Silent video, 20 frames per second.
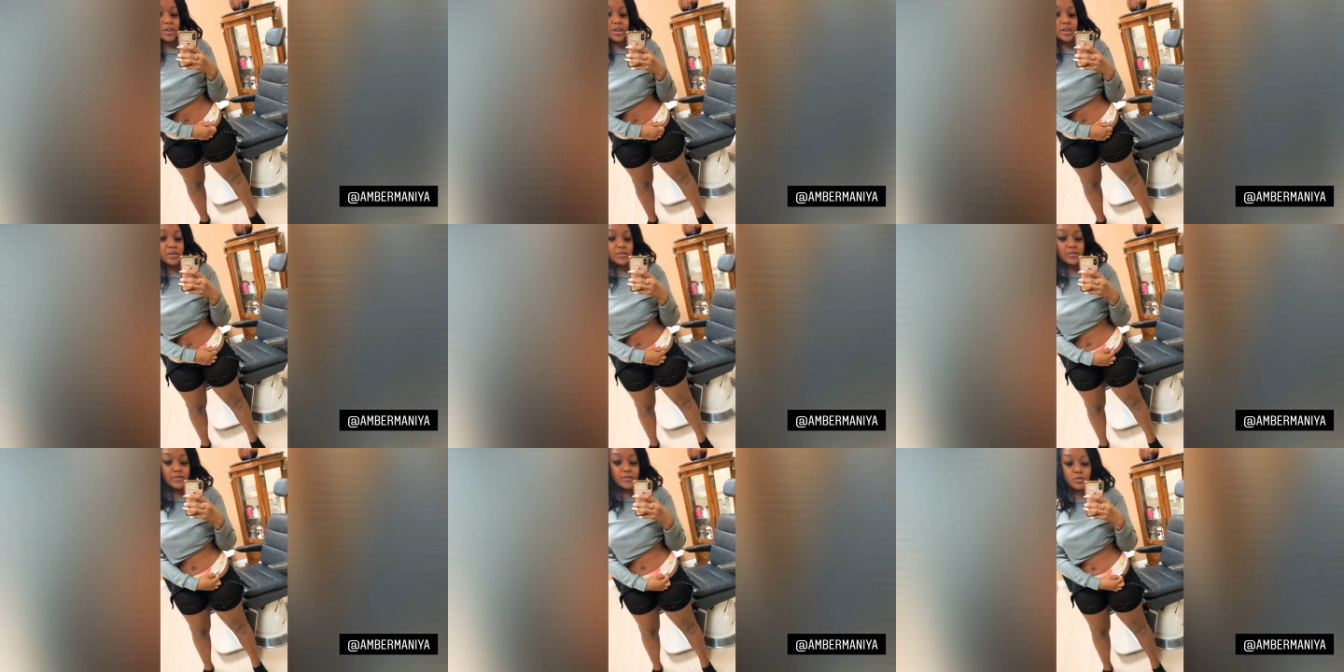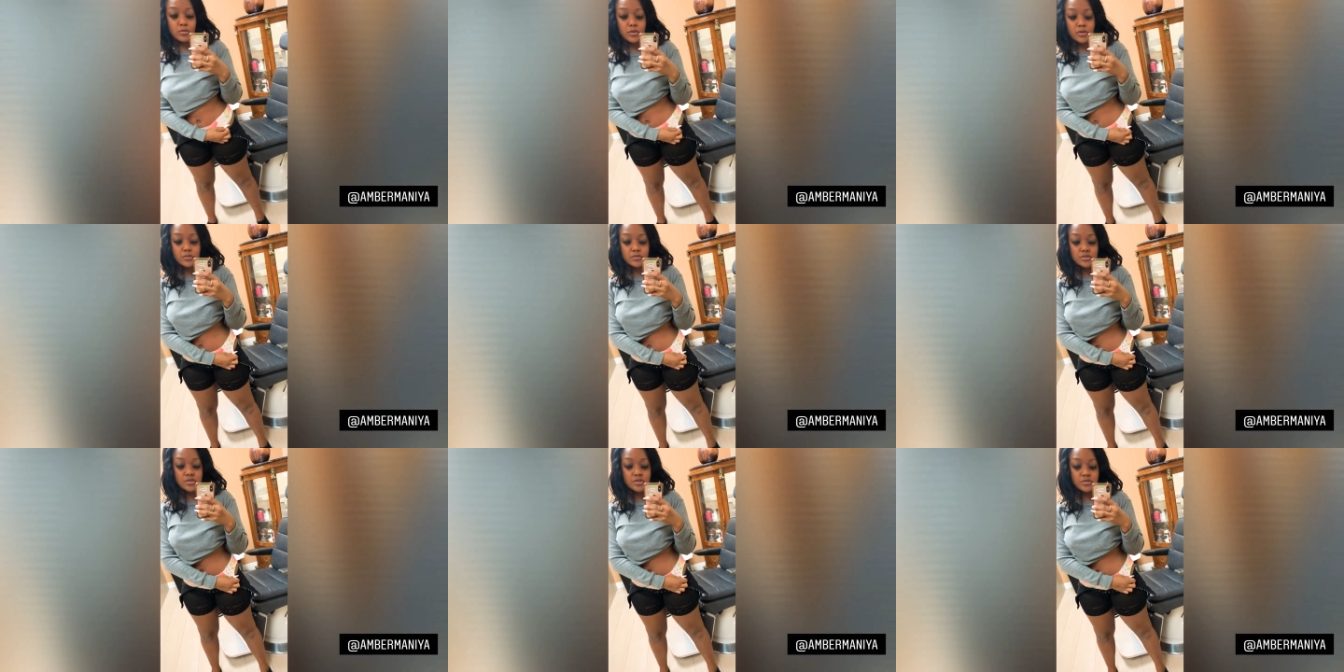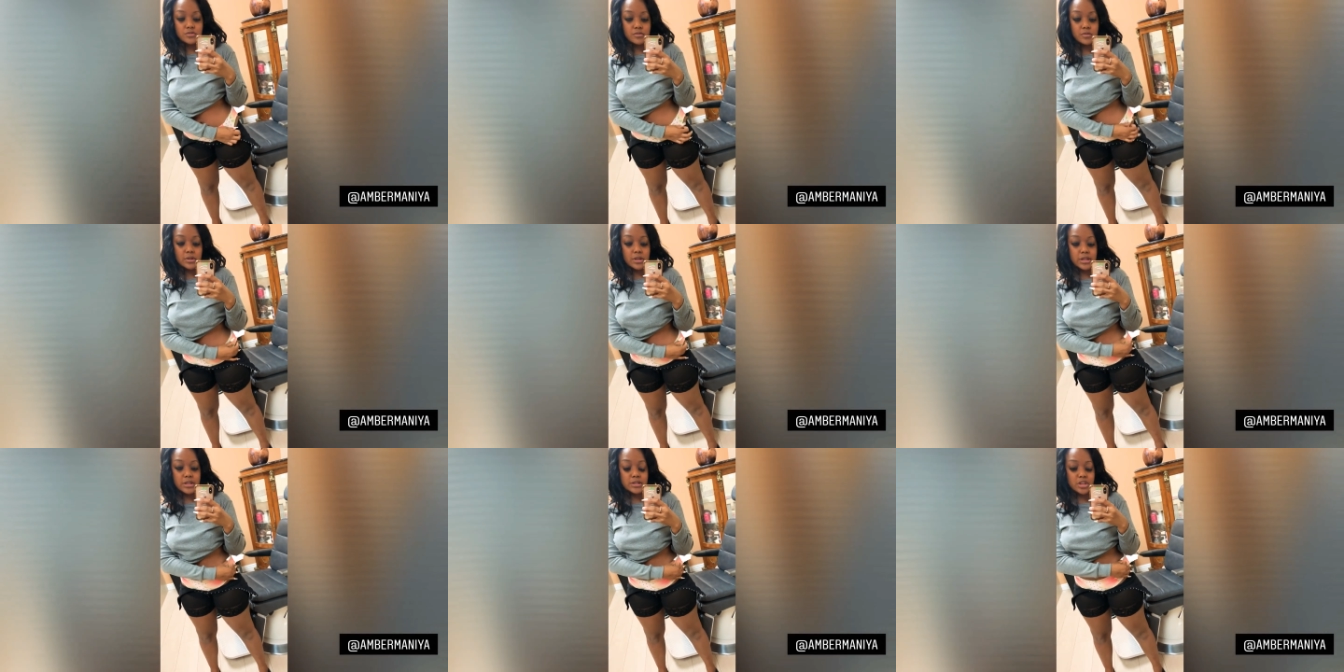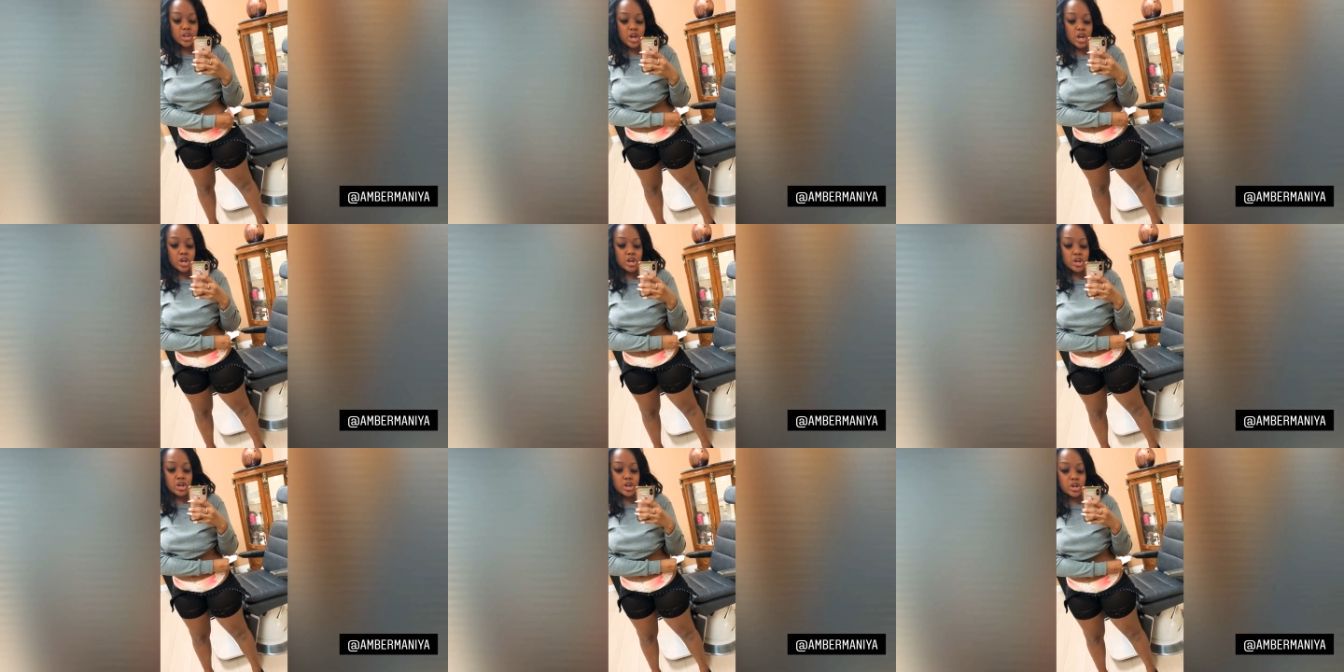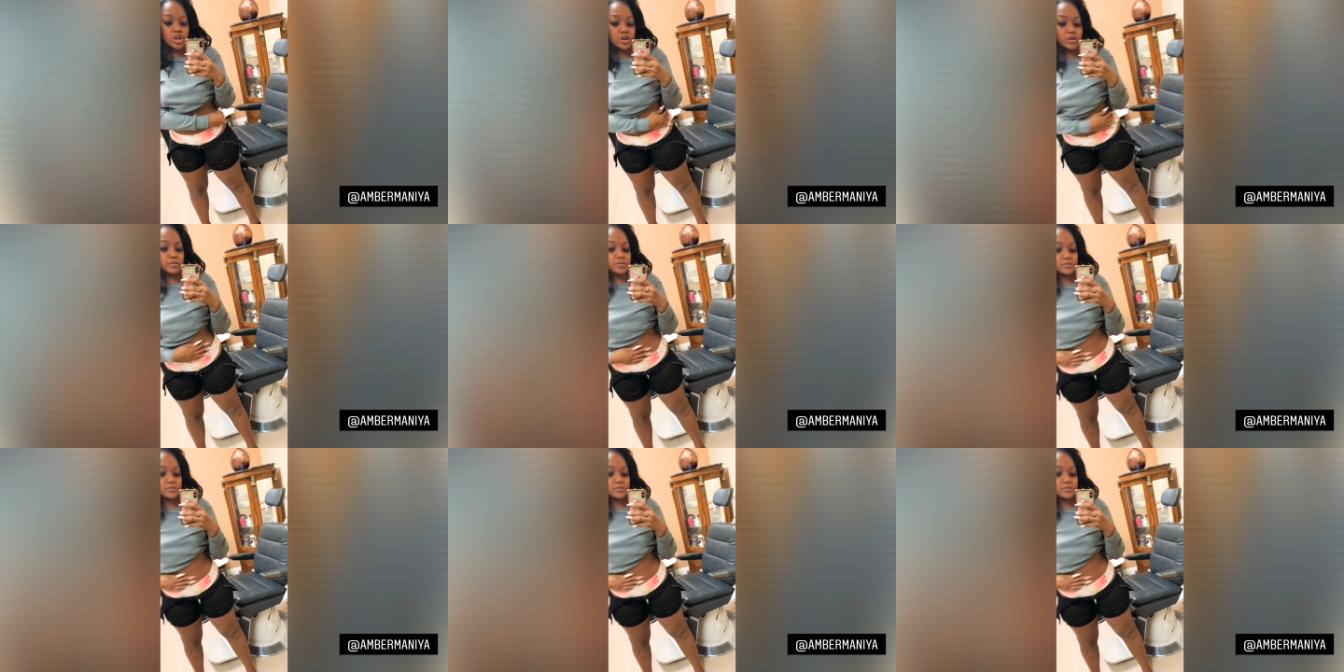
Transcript: a photo shoot later